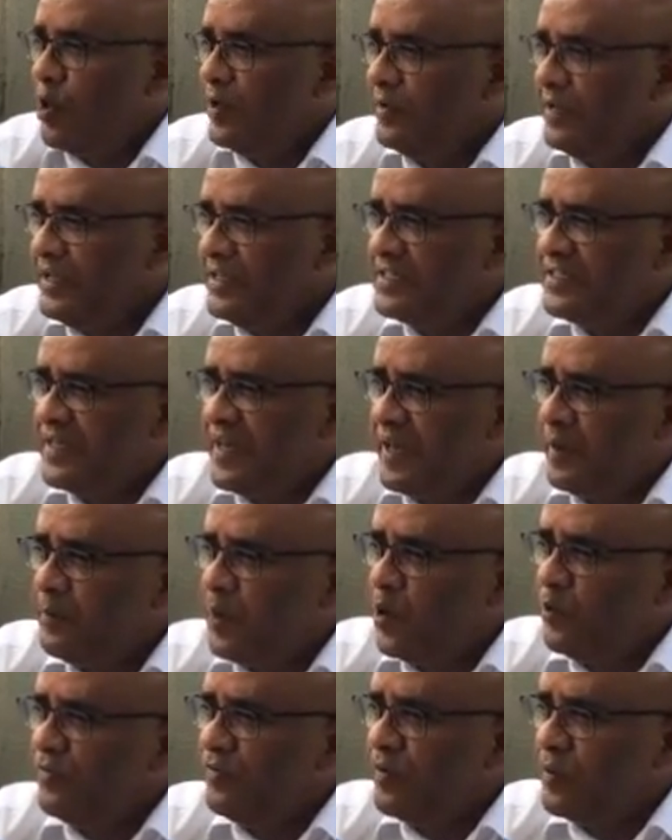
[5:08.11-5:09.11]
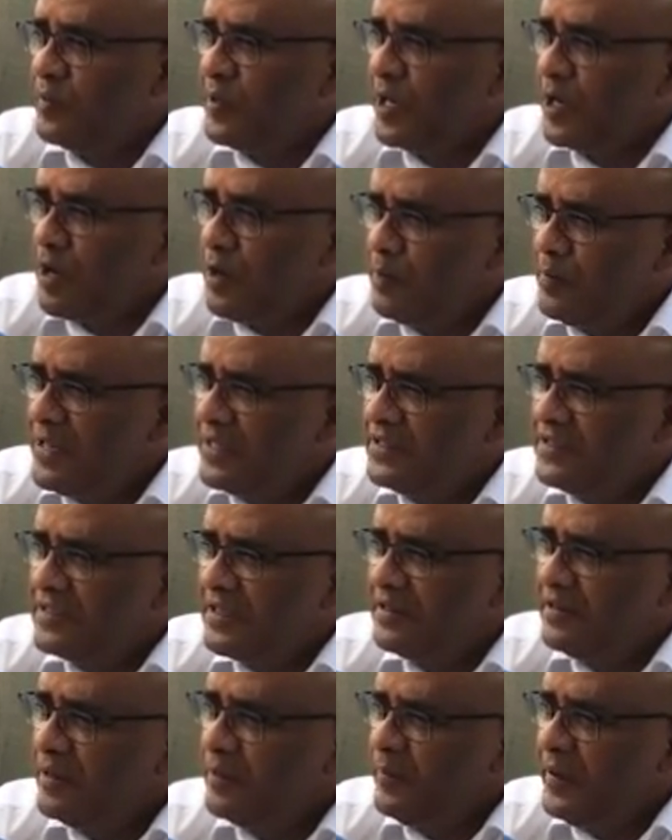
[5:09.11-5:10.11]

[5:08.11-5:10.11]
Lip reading: and these came out from the comments at the